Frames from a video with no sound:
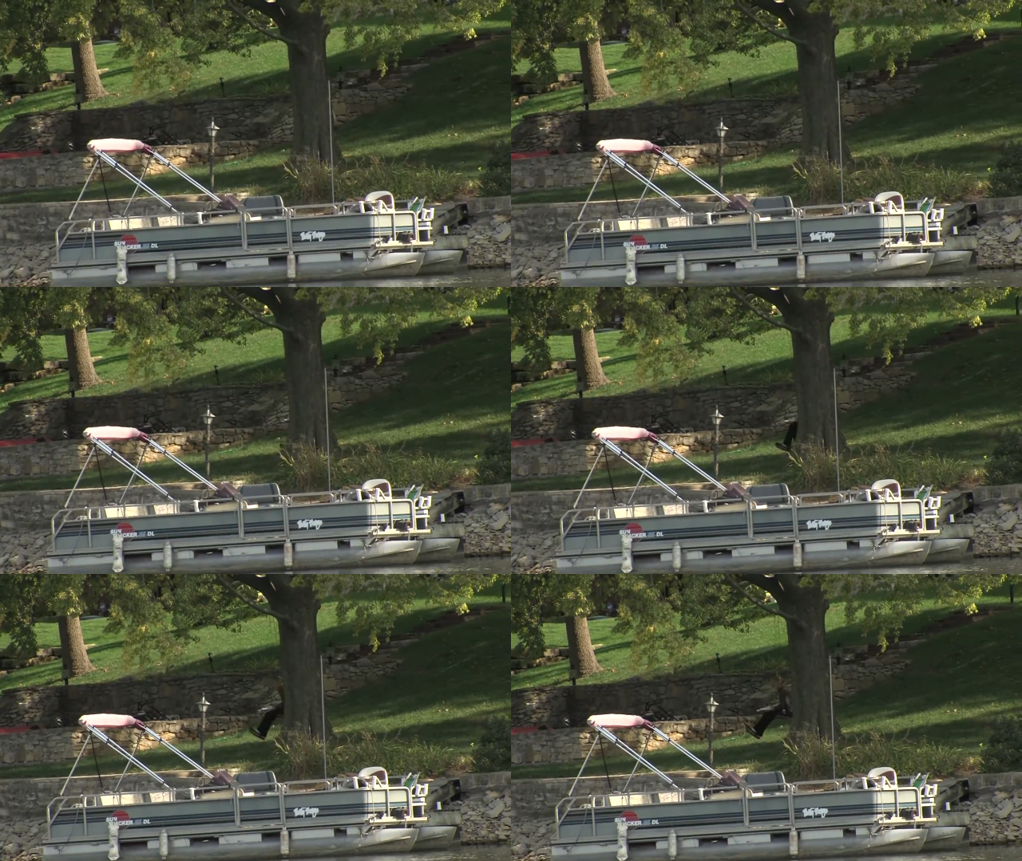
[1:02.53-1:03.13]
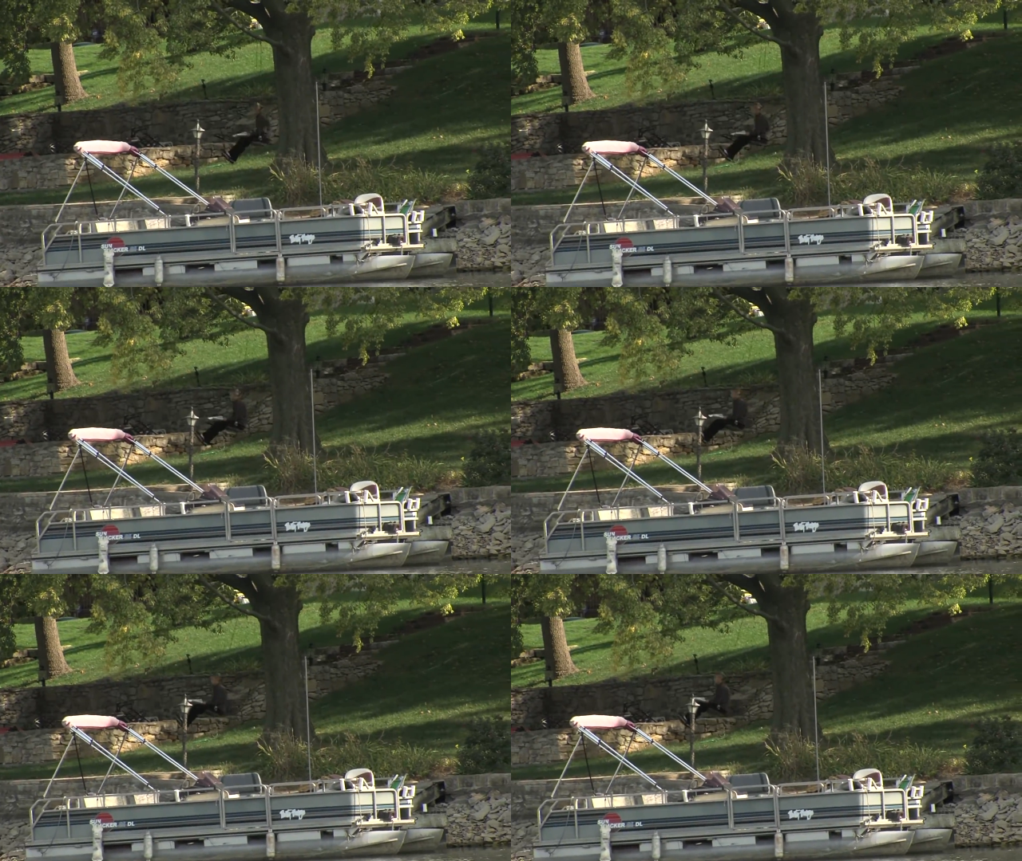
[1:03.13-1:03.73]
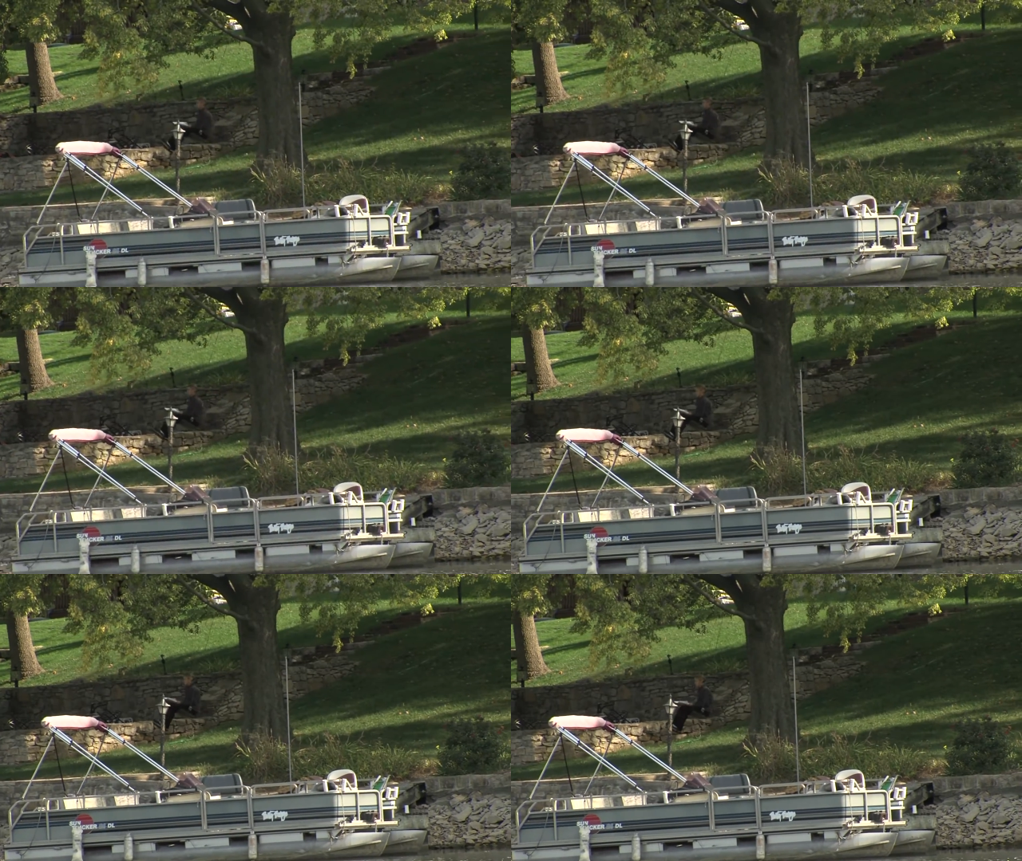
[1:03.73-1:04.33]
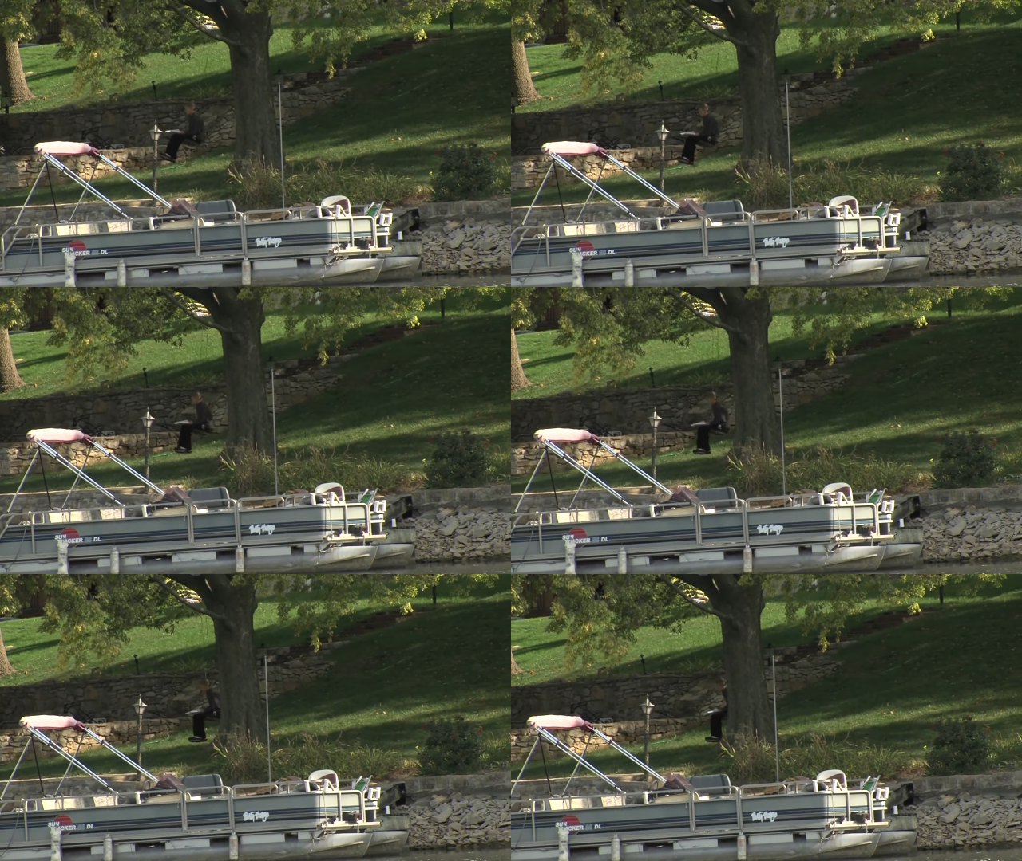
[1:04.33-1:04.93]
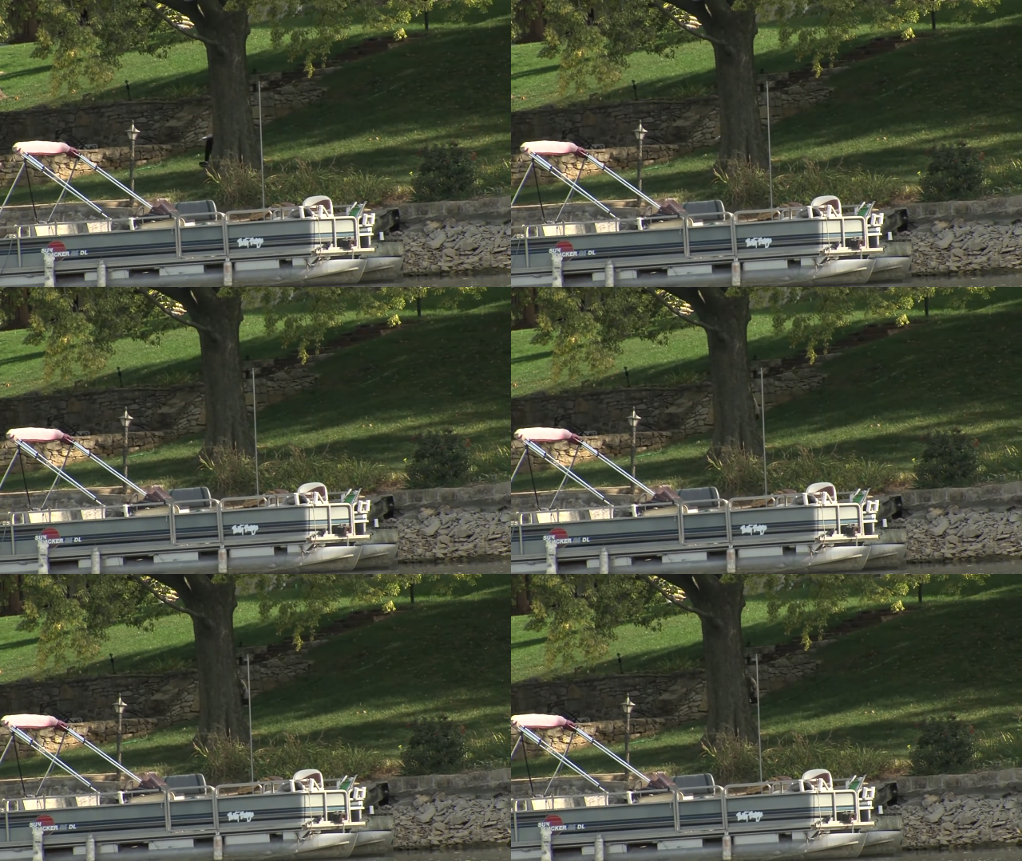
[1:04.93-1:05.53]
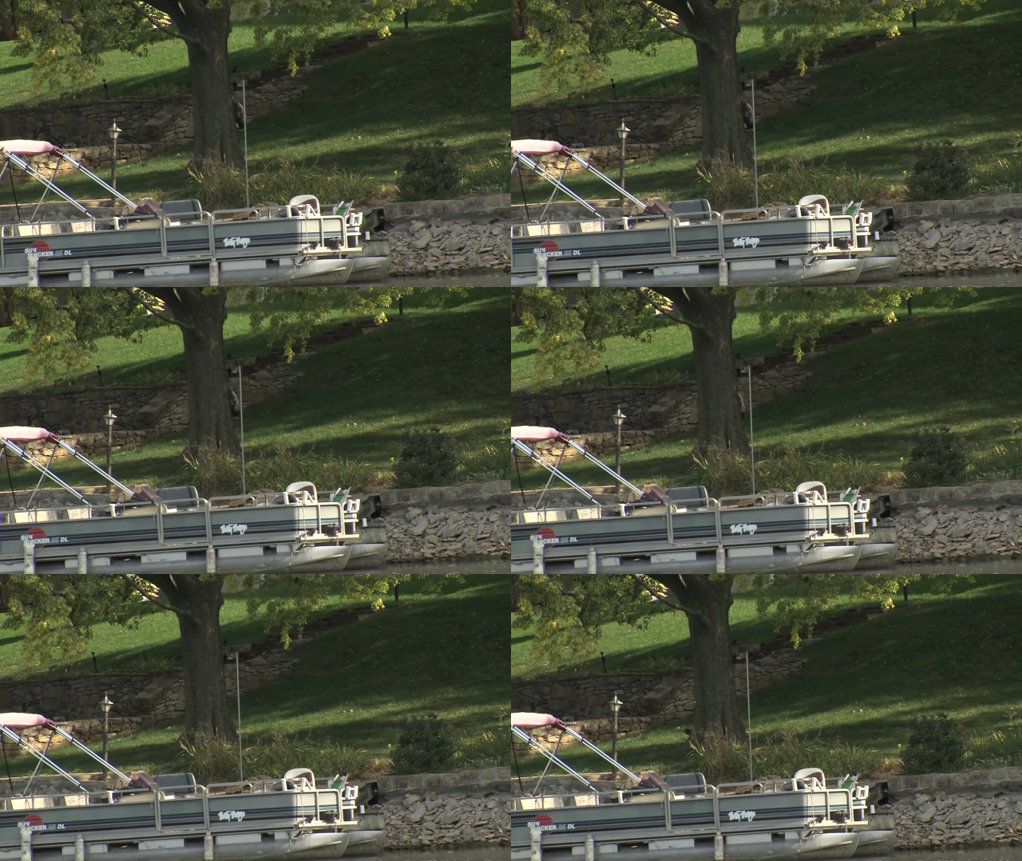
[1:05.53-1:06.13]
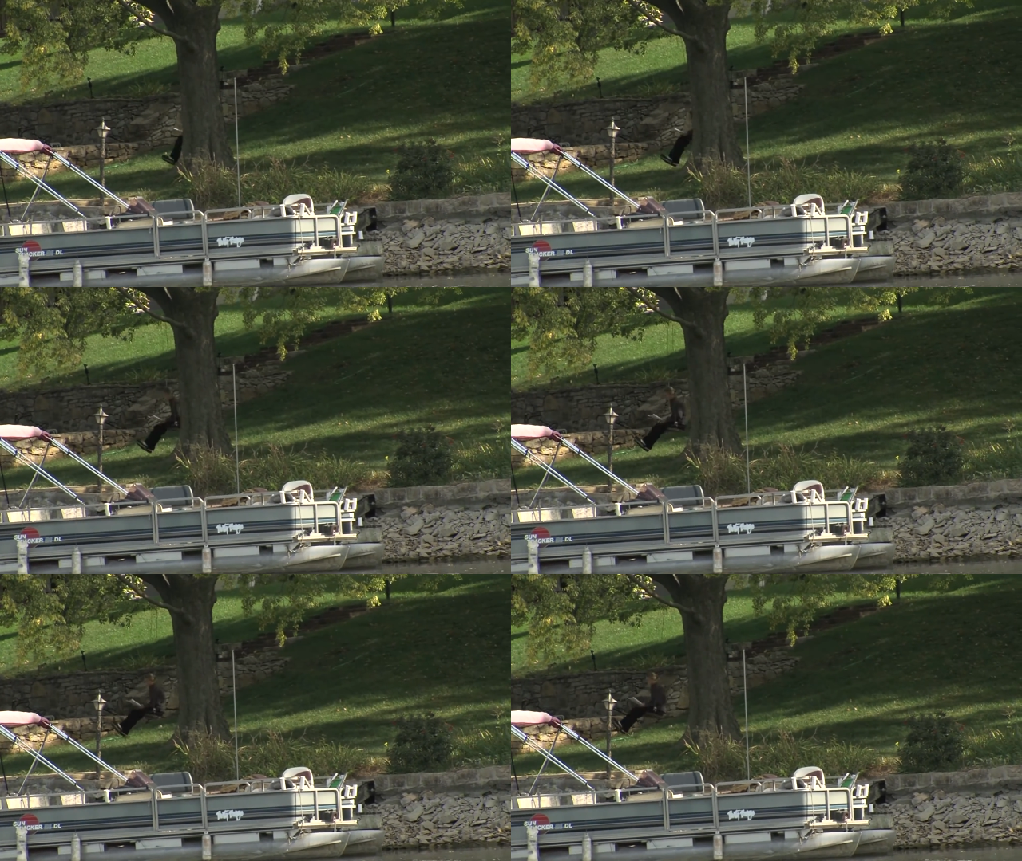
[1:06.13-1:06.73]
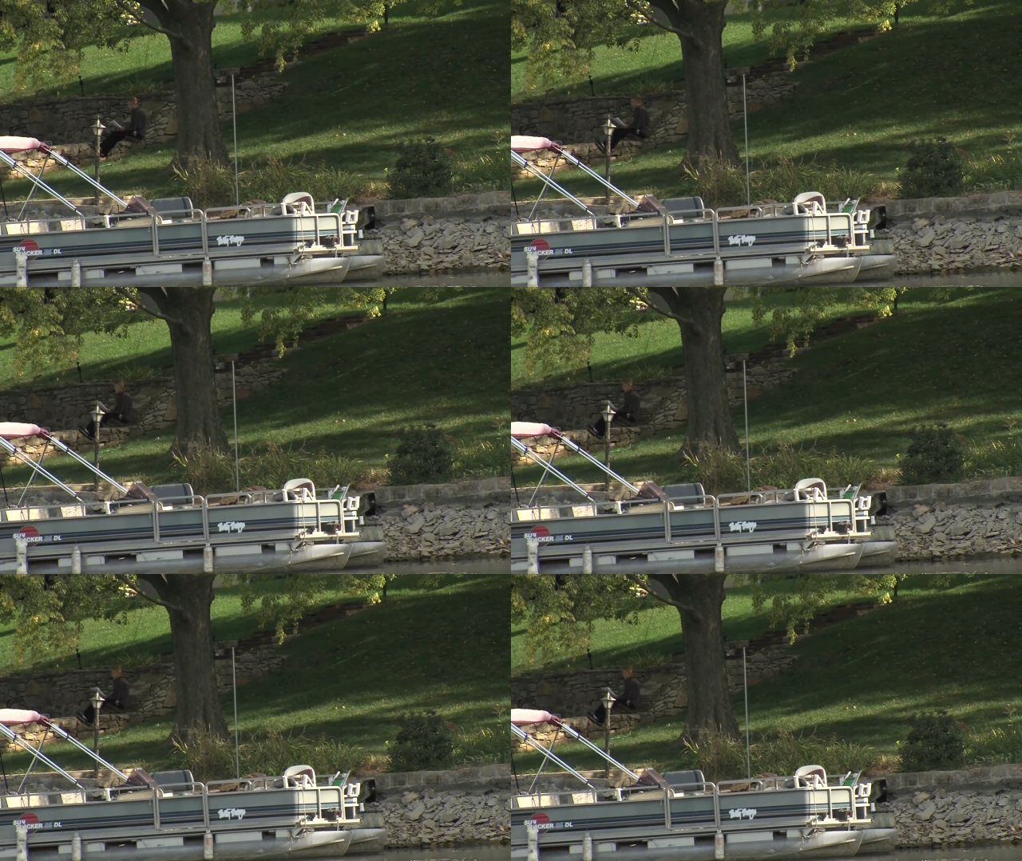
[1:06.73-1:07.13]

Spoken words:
(no speaker visible)